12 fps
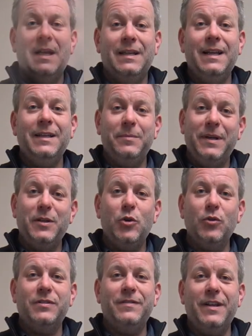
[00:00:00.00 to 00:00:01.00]
Okay, you've been a
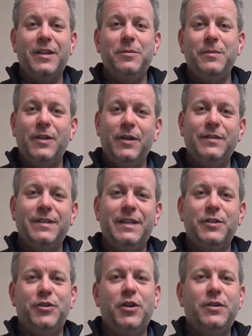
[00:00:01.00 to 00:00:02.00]
cordless vacuum, you're going to
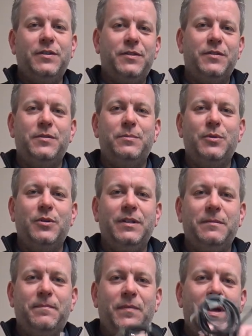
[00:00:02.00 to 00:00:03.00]
need to charge this at some point.